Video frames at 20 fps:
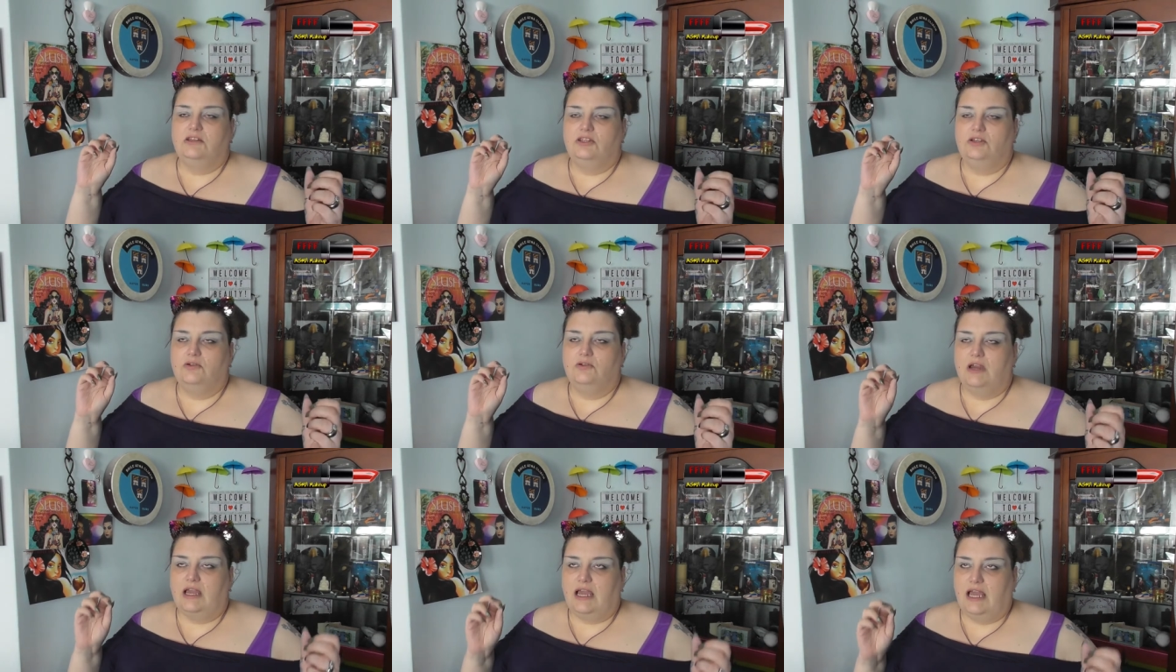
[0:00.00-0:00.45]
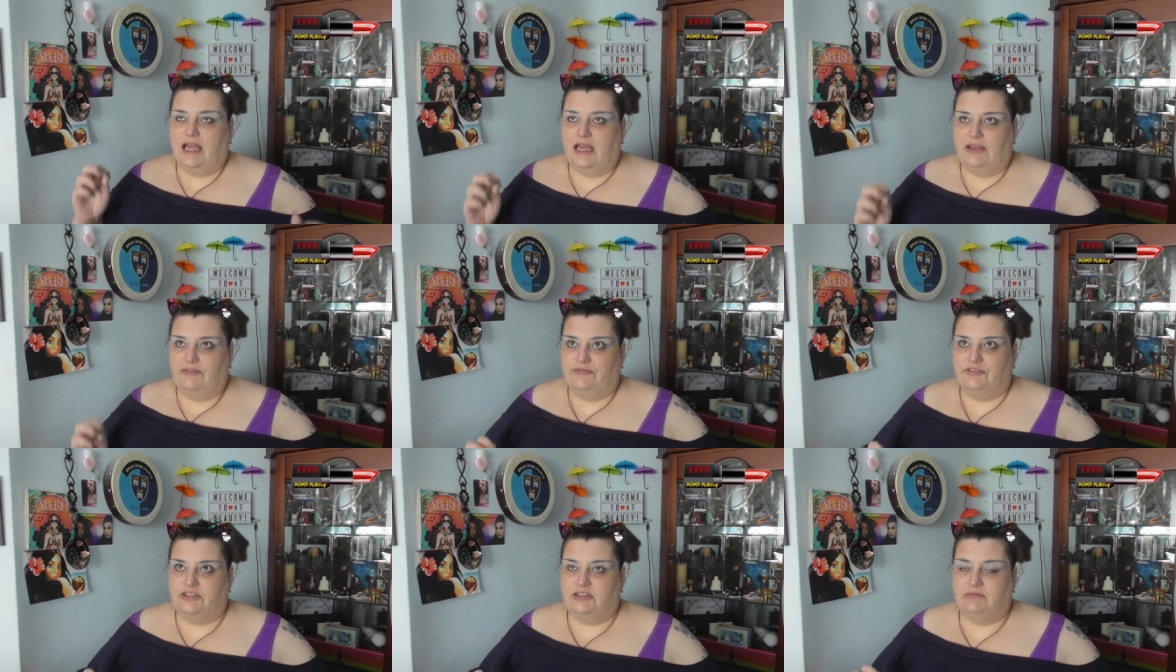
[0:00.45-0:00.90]
you
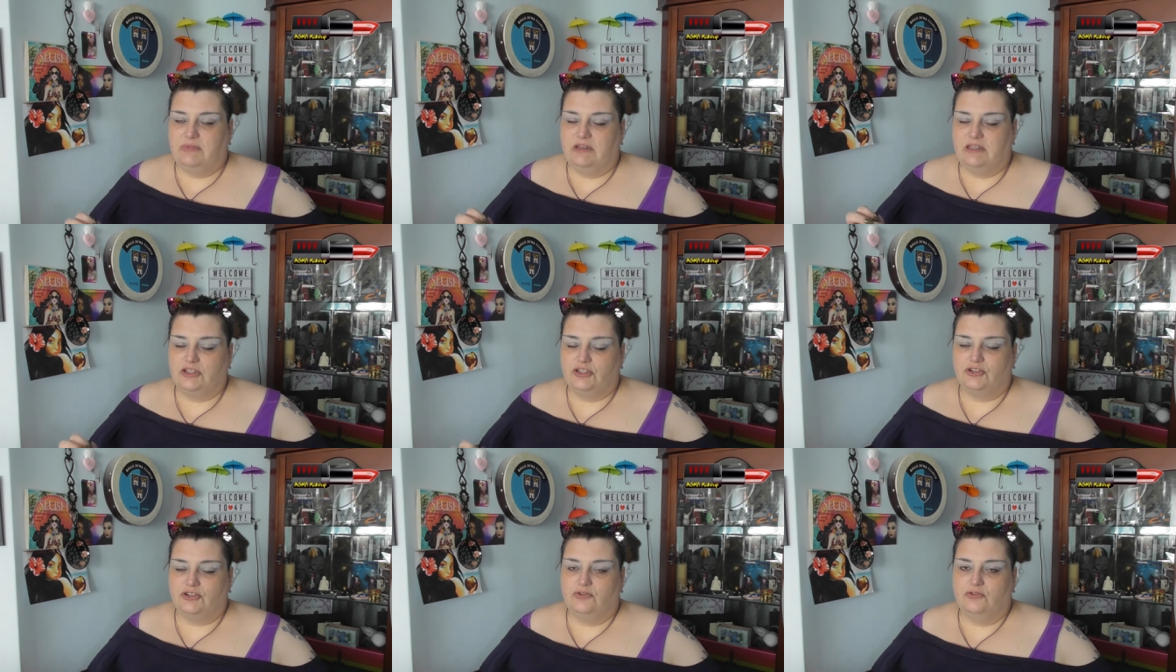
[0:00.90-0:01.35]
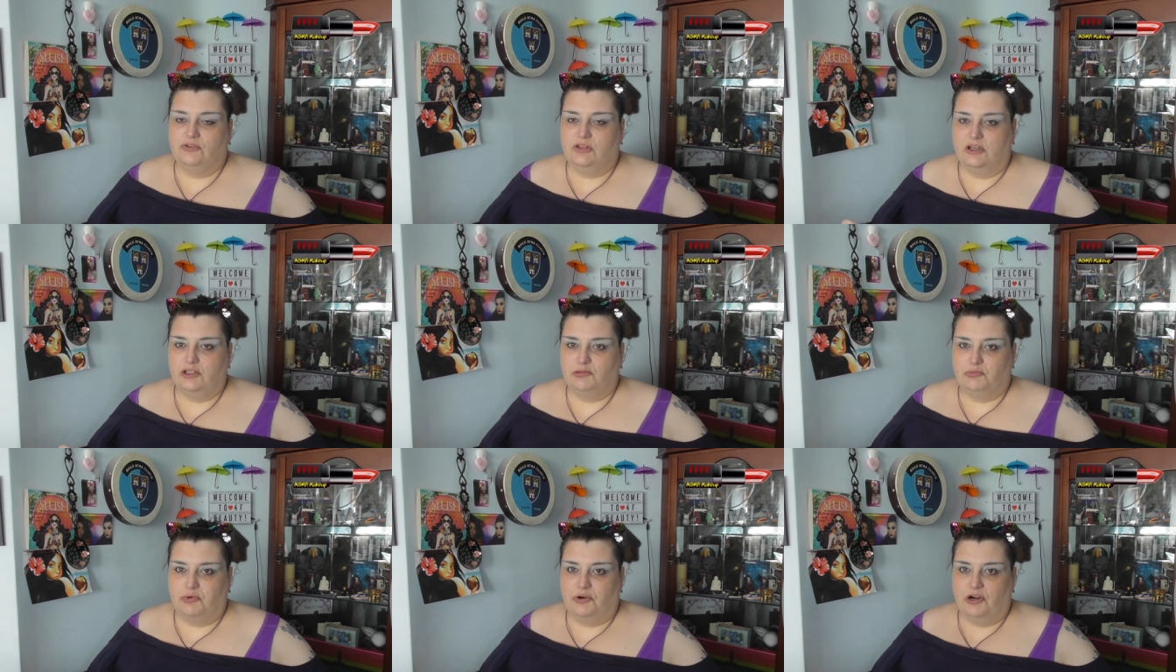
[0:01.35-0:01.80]
have to make sure
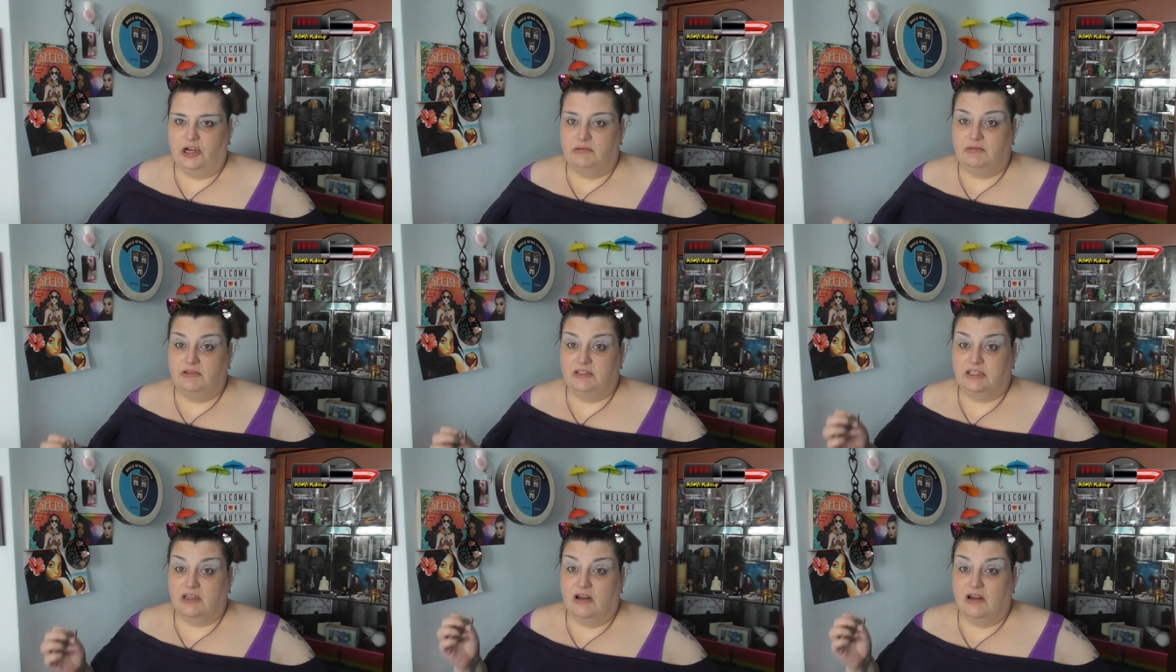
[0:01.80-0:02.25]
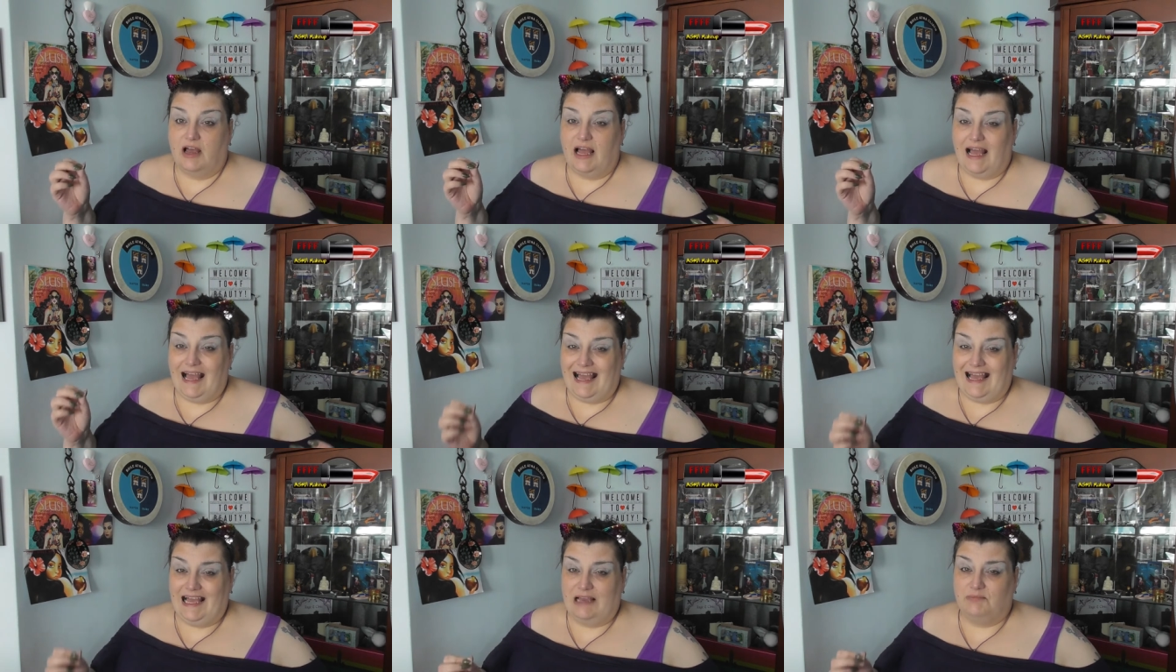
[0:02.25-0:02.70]
those primers are
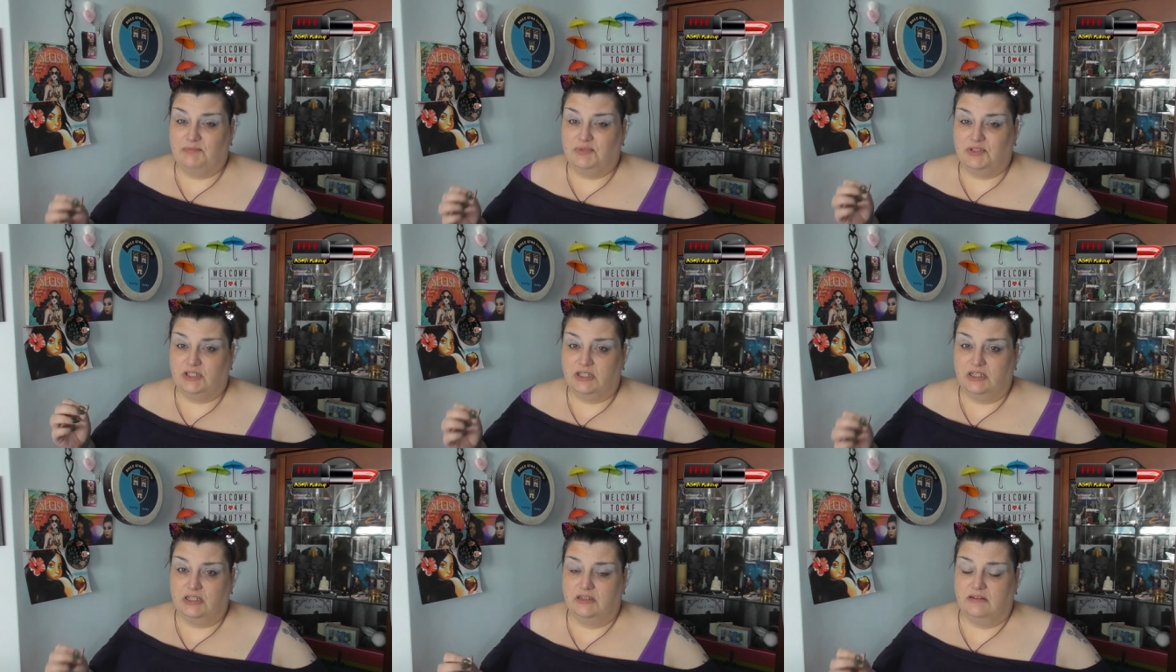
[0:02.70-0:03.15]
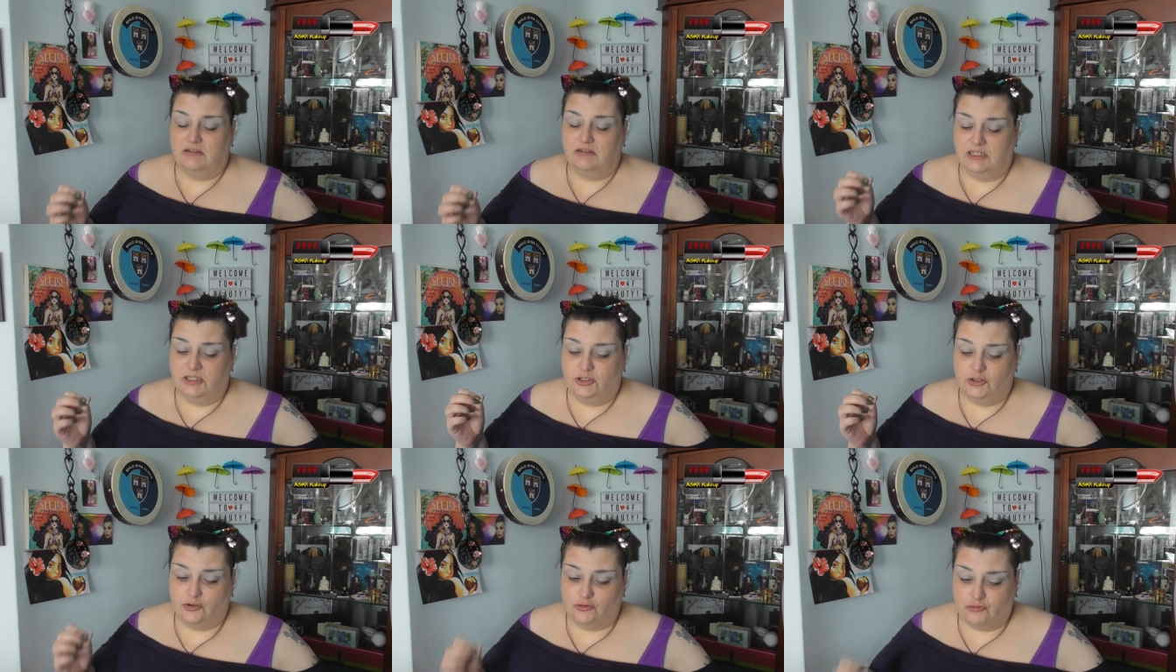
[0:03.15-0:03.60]

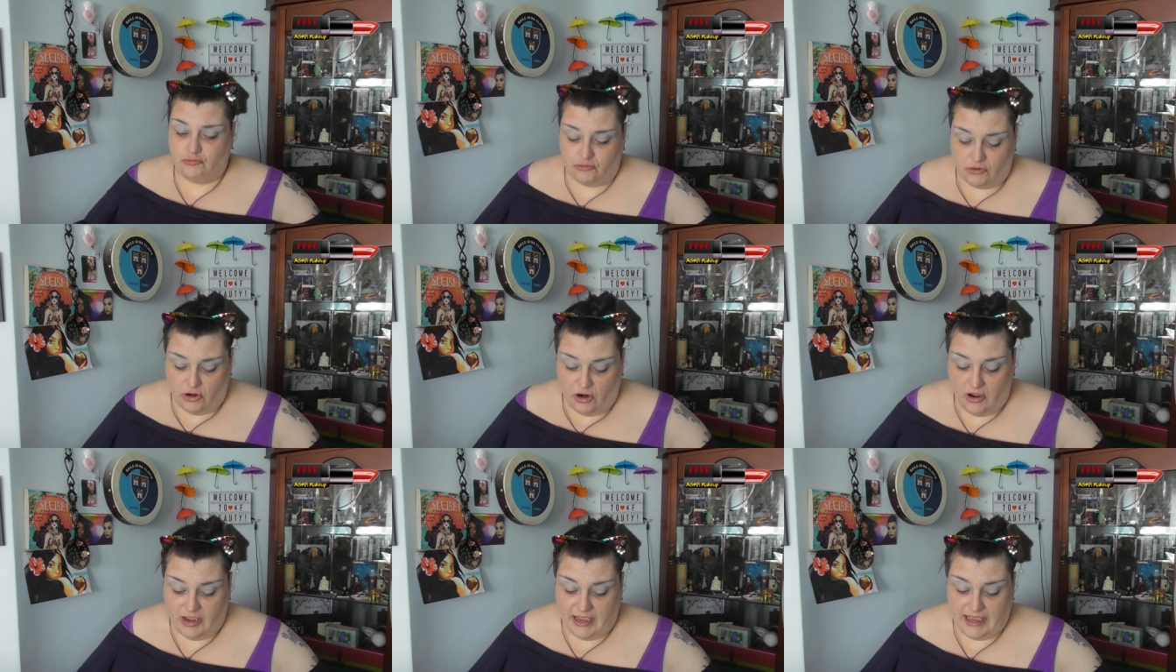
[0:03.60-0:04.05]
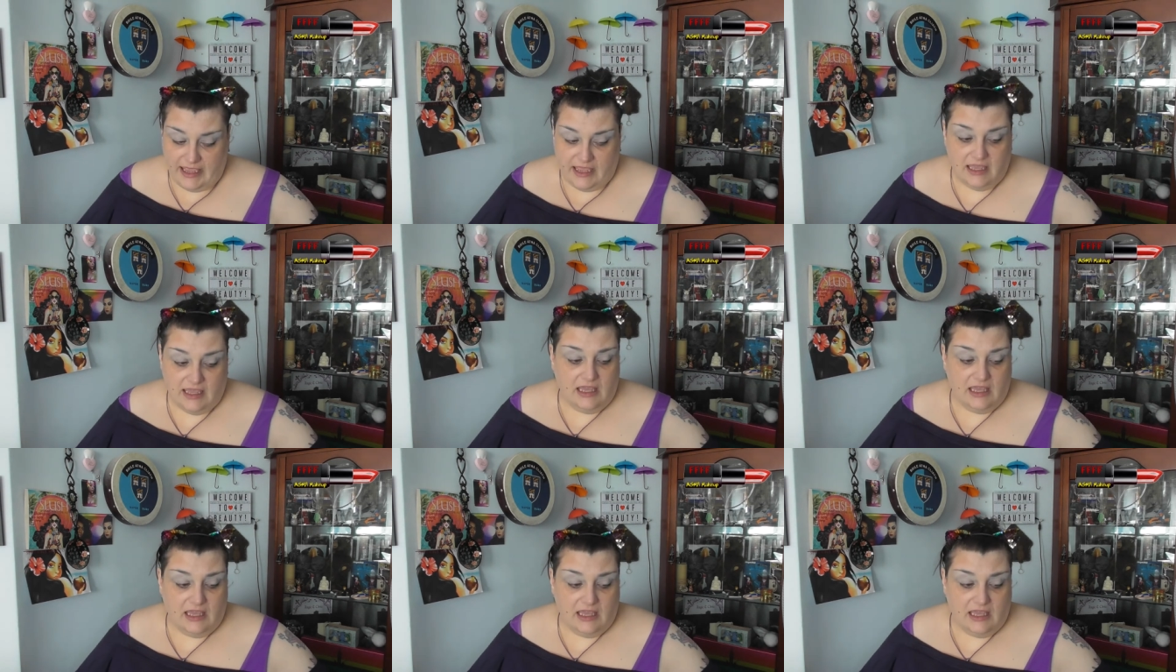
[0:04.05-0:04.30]
absolutely dry